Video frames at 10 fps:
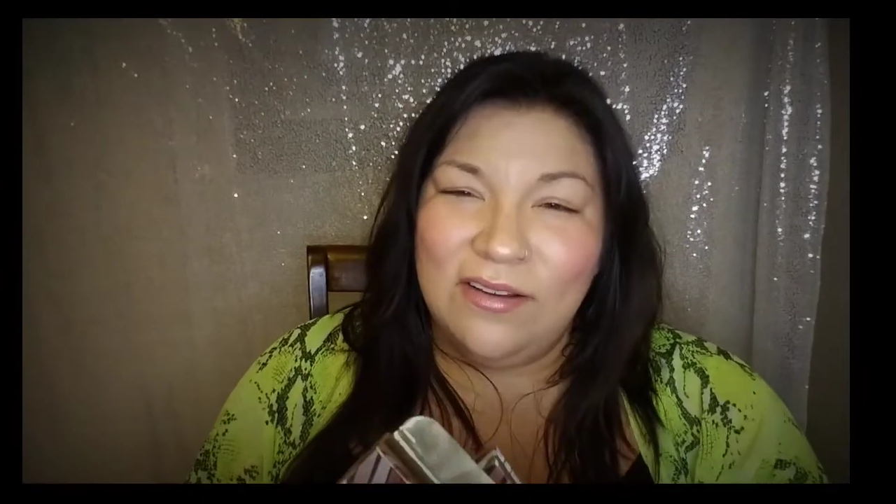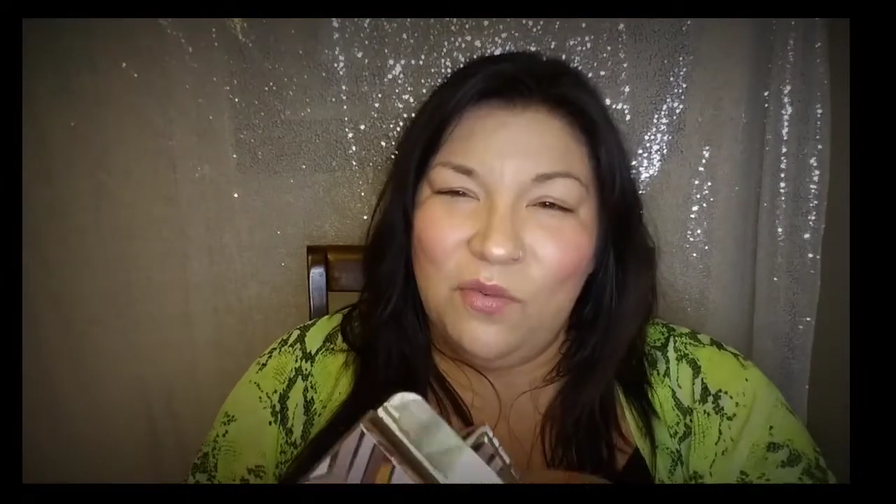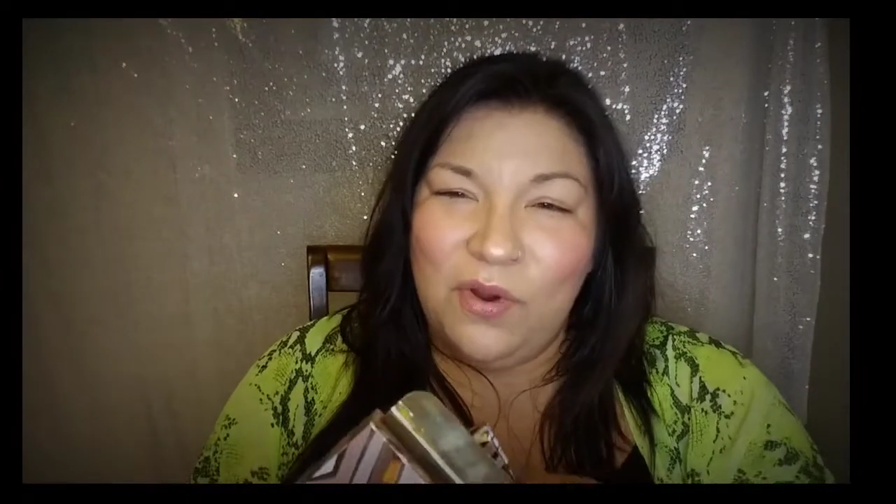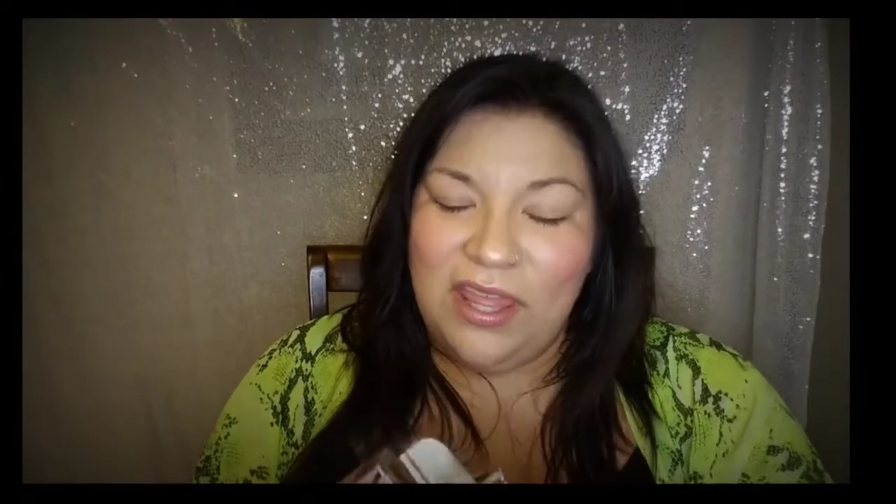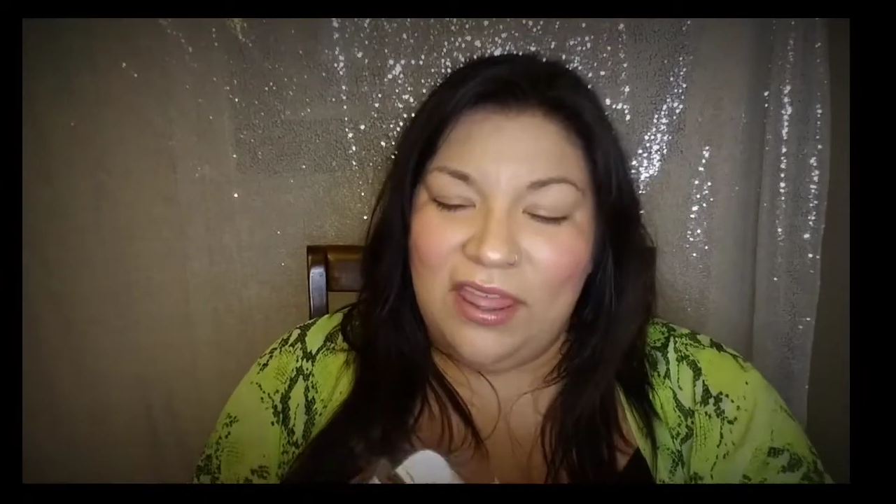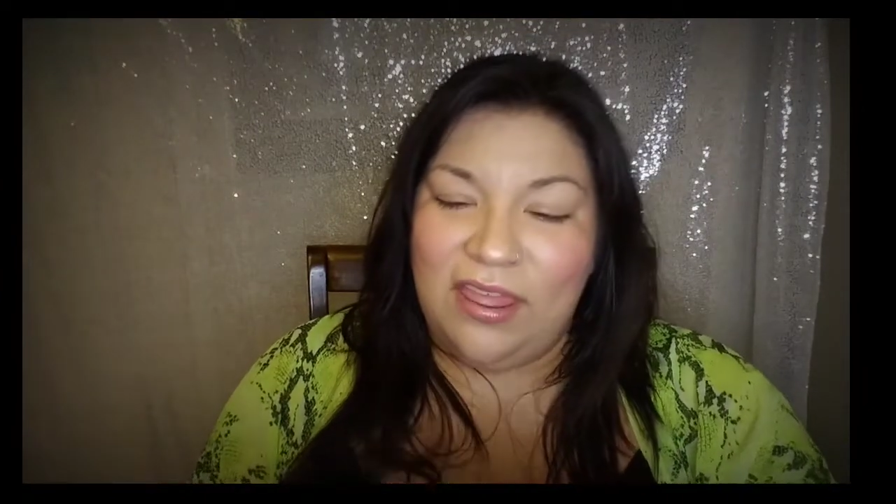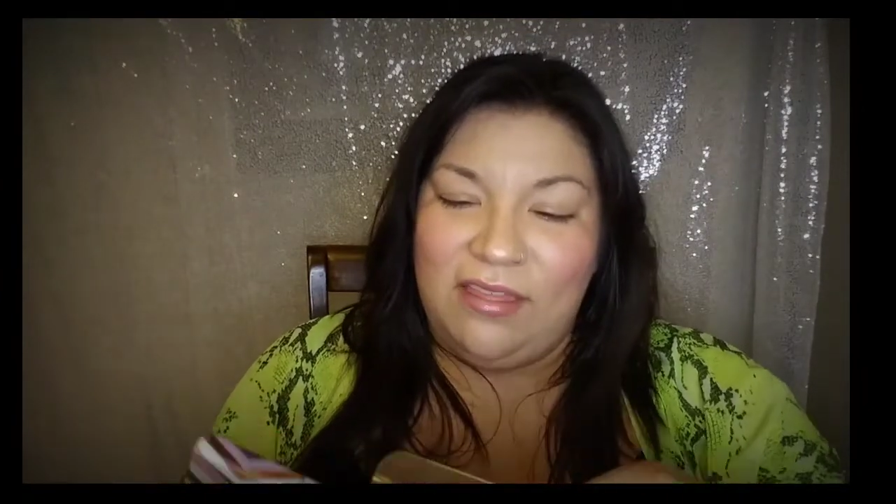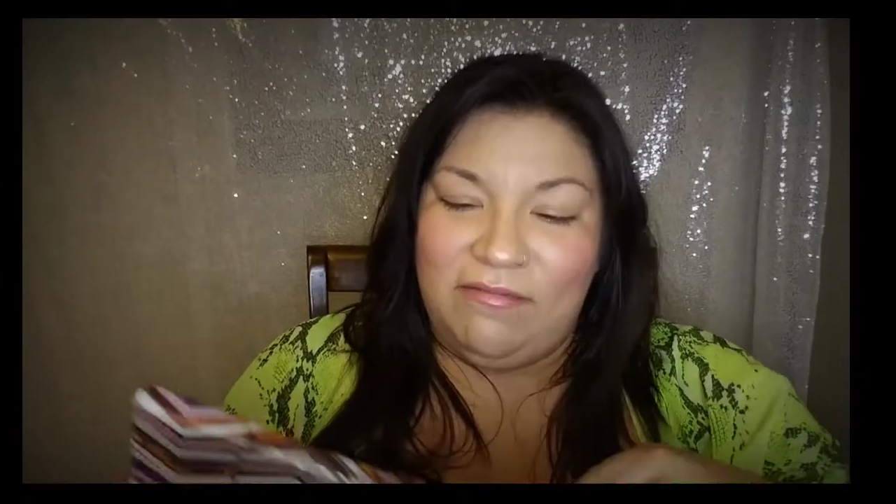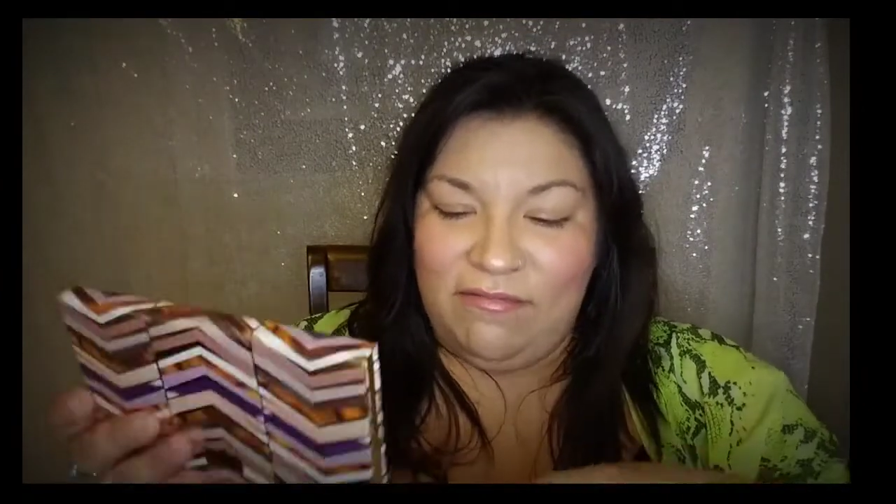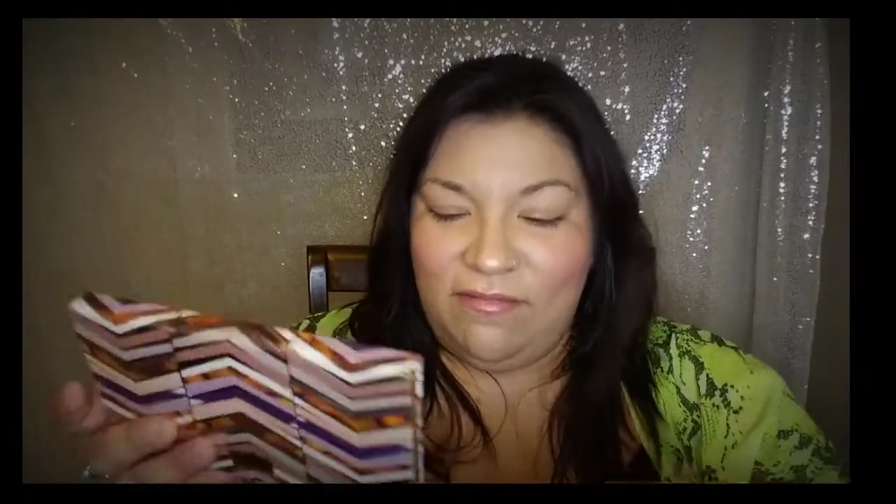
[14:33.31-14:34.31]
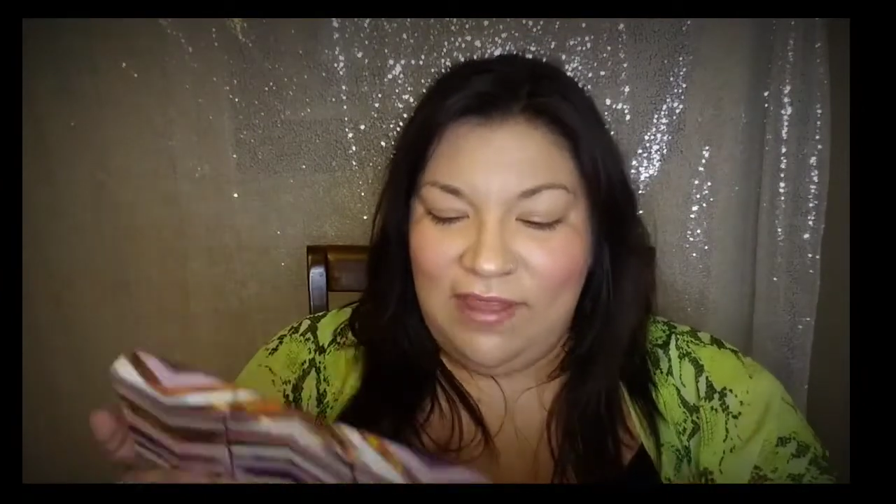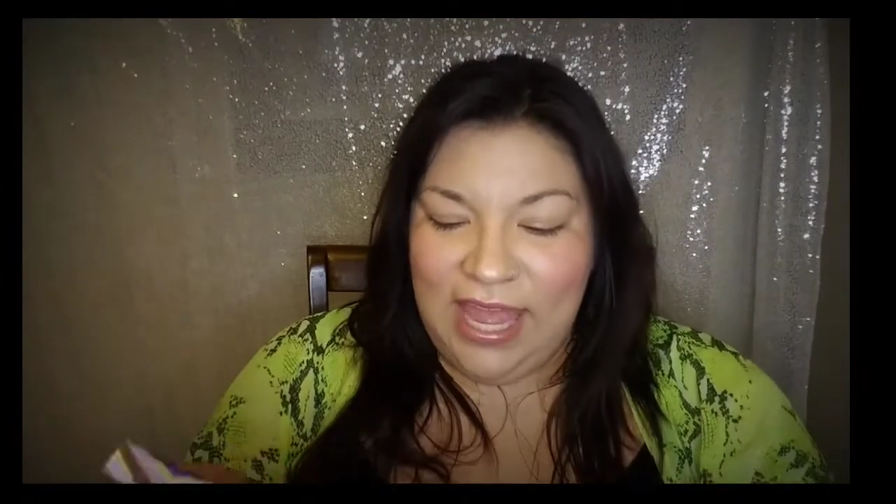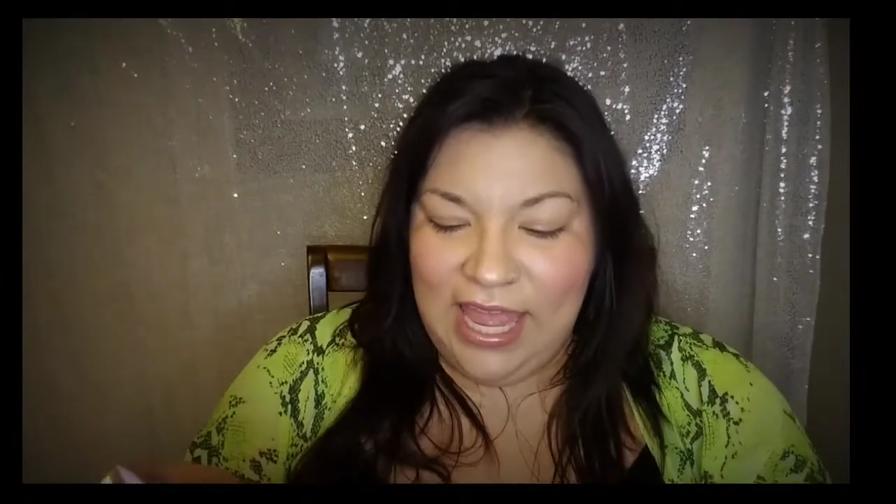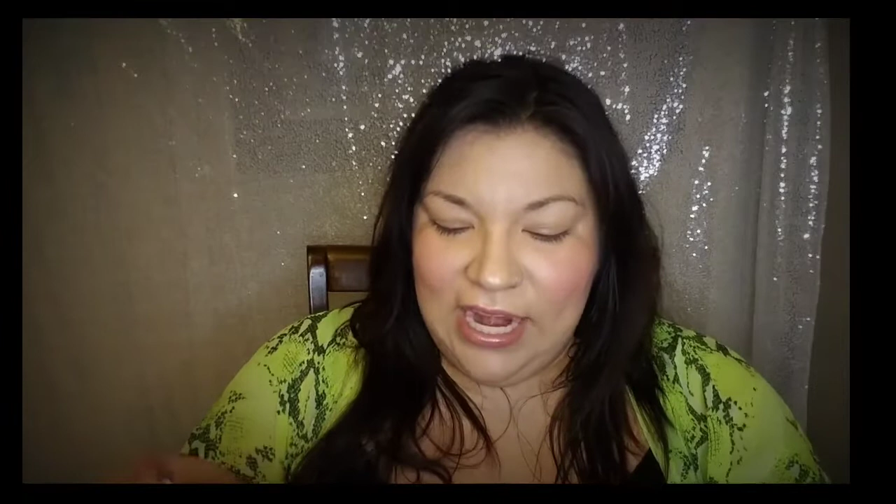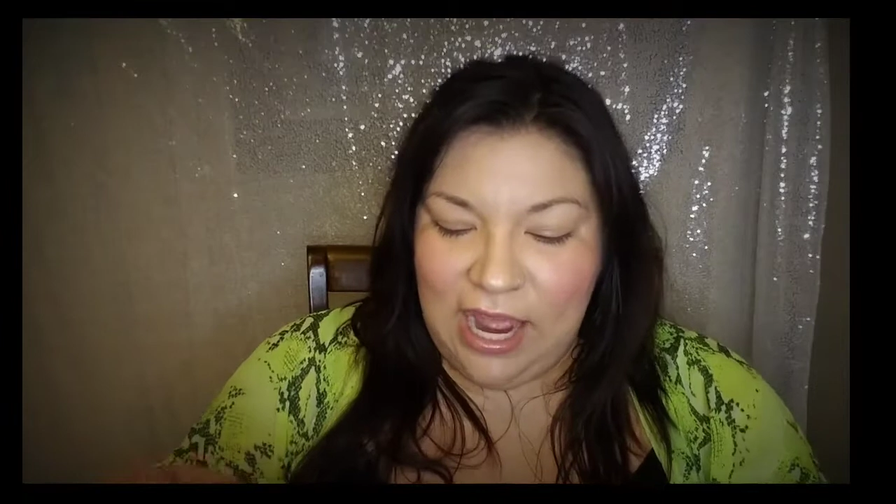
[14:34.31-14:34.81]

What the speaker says: with it.